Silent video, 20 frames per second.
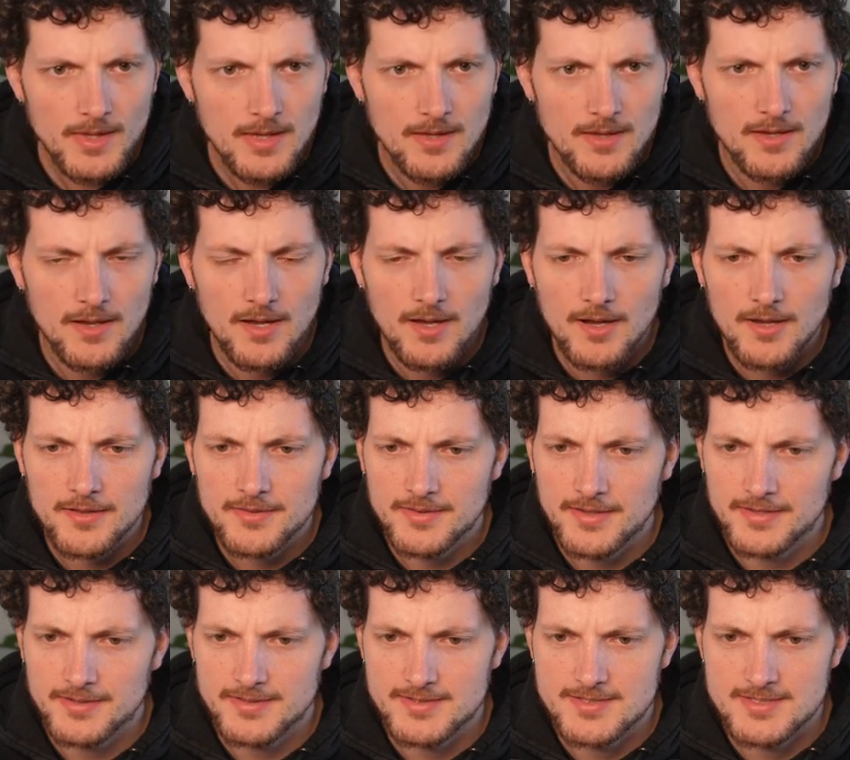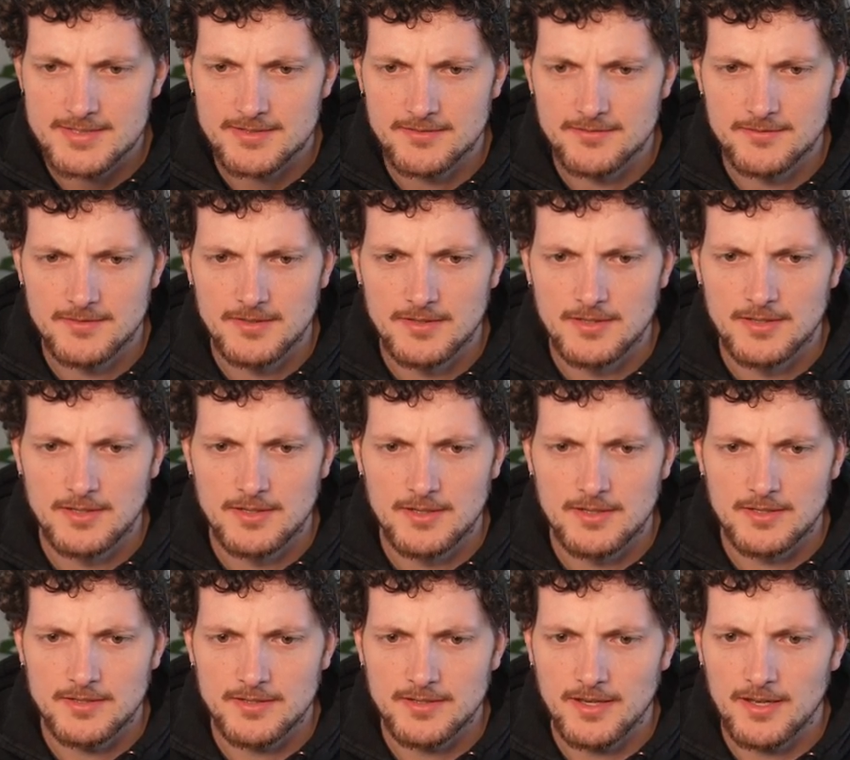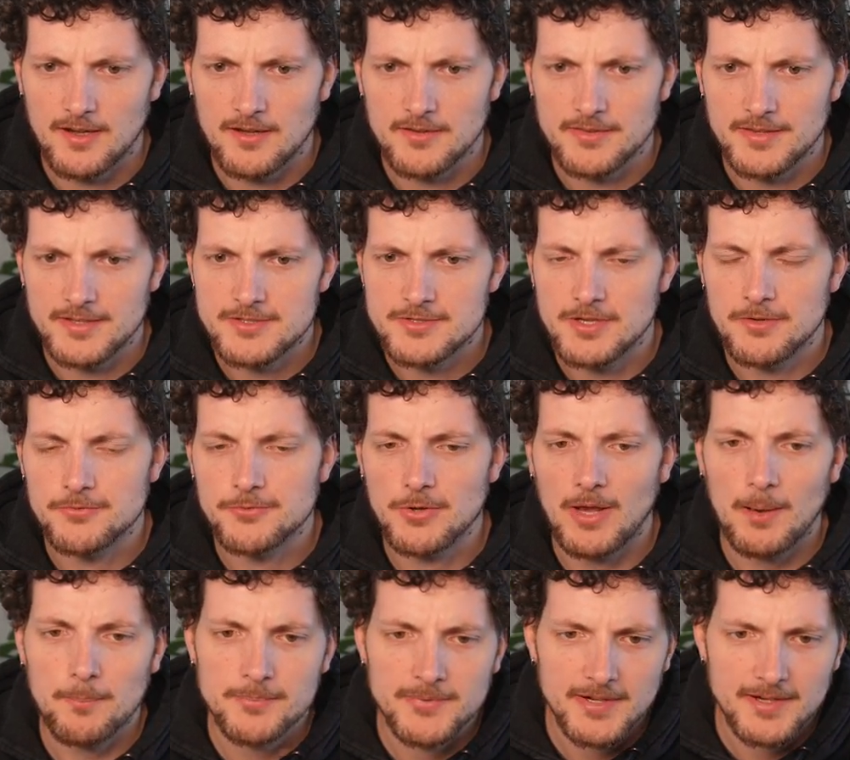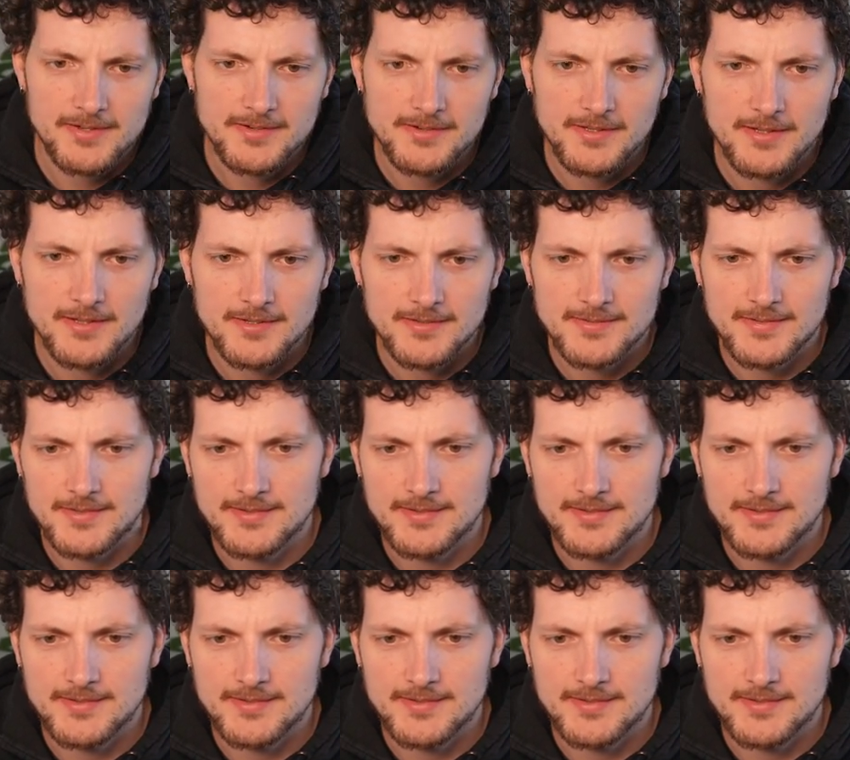that you have to update things,